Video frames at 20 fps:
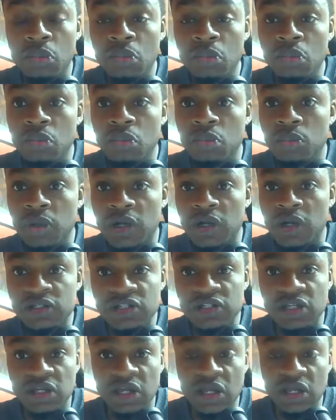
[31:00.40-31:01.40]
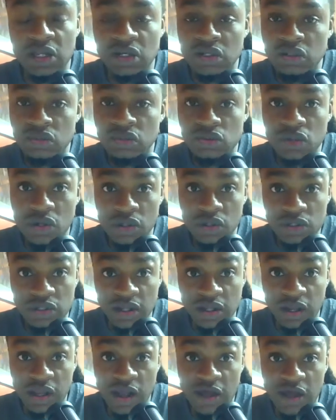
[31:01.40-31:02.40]
Because again, the
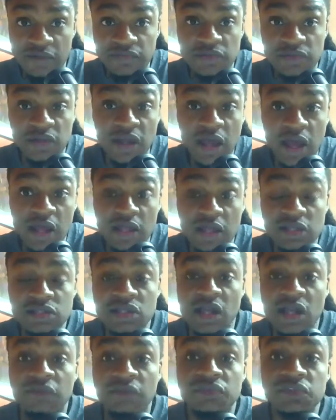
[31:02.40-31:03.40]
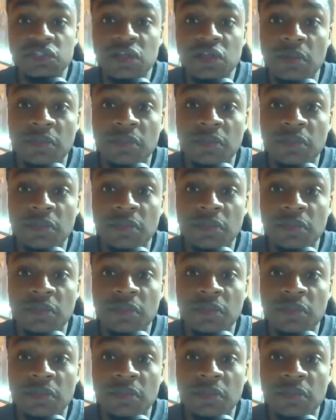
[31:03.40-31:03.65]
day after that, it's like for some